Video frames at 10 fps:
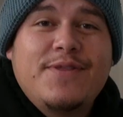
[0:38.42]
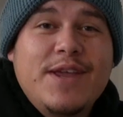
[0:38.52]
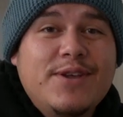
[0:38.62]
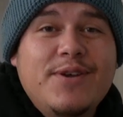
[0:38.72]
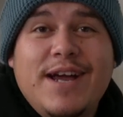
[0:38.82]

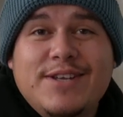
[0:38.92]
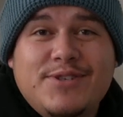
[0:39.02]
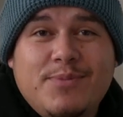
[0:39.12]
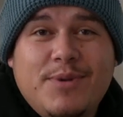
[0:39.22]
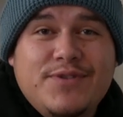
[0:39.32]
Thank you guys
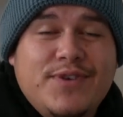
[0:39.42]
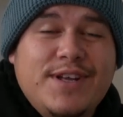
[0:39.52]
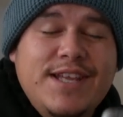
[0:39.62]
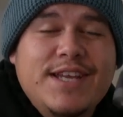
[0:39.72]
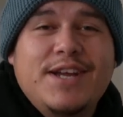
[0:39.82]
so much for
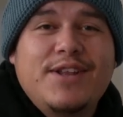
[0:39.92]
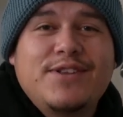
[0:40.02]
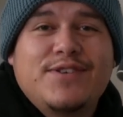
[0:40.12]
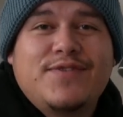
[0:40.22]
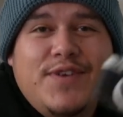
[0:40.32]
clicking on
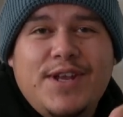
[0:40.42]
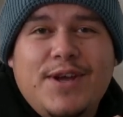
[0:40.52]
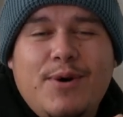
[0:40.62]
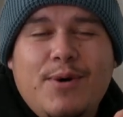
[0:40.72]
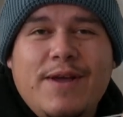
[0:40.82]
this
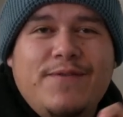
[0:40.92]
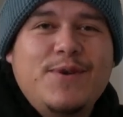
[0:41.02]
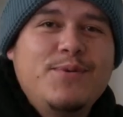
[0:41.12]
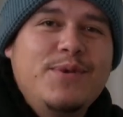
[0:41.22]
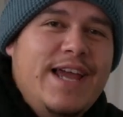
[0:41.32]
video. If
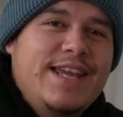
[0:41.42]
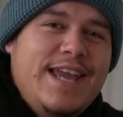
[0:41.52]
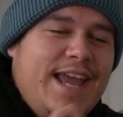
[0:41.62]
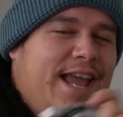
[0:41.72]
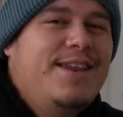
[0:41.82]
you like
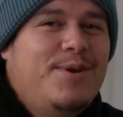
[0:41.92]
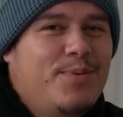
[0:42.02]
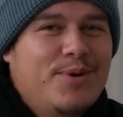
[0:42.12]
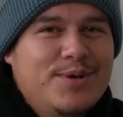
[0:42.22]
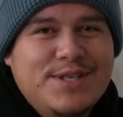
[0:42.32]
any
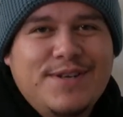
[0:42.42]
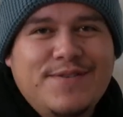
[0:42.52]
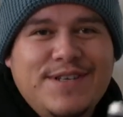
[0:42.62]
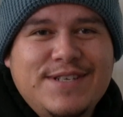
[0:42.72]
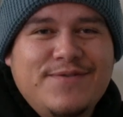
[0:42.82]
portion of
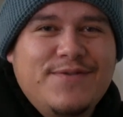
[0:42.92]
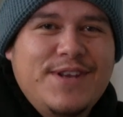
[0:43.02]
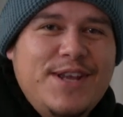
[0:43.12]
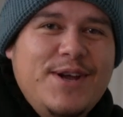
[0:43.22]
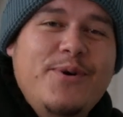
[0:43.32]
this
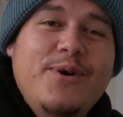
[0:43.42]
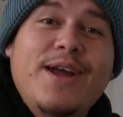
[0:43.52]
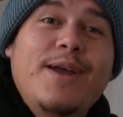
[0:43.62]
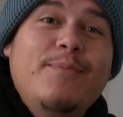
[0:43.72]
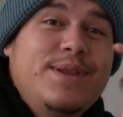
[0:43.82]
video,
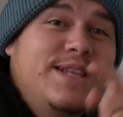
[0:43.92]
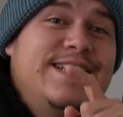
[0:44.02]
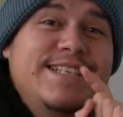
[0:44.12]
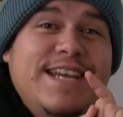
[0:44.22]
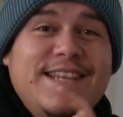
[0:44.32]

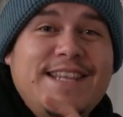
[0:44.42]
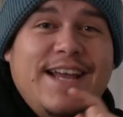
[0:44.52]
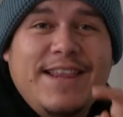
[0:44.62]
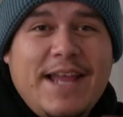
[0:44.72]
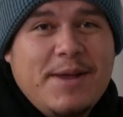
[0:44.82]
please hit
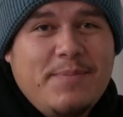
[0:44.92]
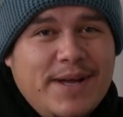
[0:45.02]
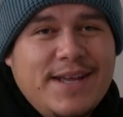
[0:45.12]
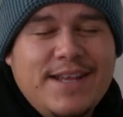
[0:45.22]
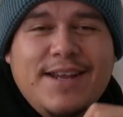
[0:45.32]
that like
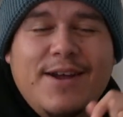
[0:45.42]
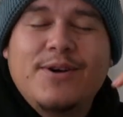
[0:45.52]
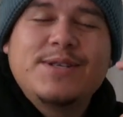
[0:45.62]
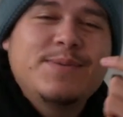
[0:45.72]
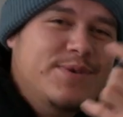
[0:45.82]
button,
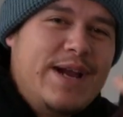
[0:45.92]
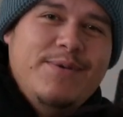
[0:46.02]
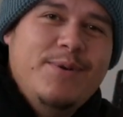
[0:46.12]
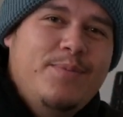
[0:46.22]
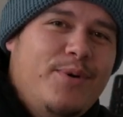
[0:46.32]
subscribe
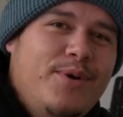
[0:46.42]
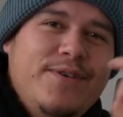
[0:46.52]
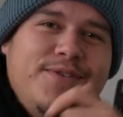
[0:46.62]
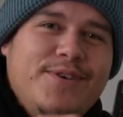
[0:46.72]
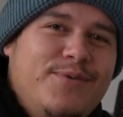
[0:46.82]
to your boy
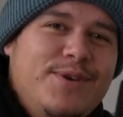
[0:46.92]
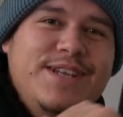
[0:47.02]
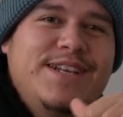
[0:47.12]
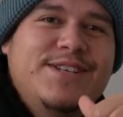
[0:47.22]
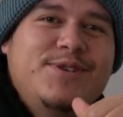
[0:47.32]
if you're
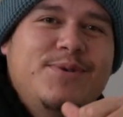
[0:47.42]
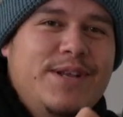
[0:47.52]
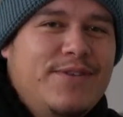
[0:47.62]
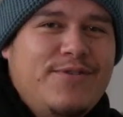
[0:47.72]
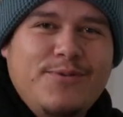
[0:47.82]
really into
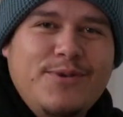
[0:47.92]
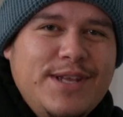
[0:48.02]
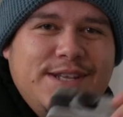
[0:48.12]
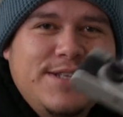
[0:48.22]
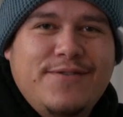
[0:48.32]
it, if you're
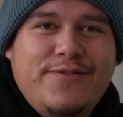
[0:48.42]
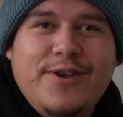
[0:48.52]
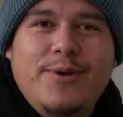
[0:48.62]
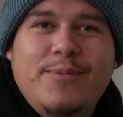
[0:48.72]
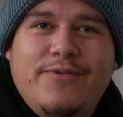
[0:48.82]
really into
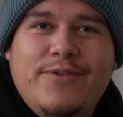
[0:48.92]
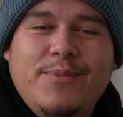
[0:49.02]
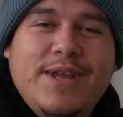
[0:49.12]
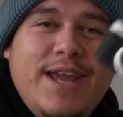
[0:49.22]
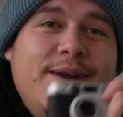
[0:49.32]
film and
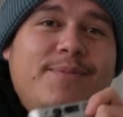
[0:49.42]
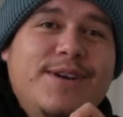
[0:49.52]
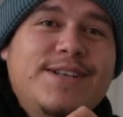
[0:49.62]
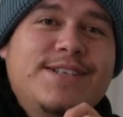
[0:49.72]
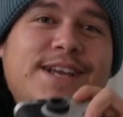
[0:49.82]
film
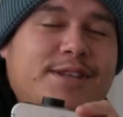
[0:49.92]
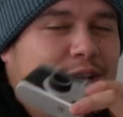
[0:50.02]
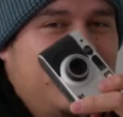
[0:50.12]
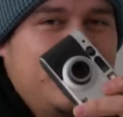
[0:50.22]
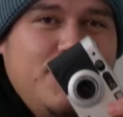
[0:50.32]
cameras.
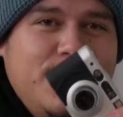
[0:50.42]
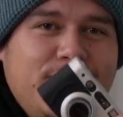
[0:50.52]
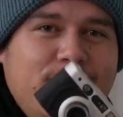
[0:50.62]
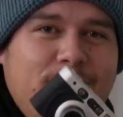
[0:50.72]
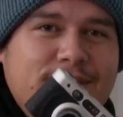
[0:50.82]
Thank you so much
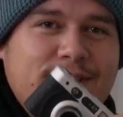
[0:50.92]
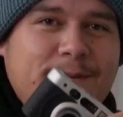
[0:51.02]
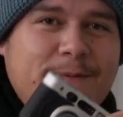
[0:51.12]
for watching.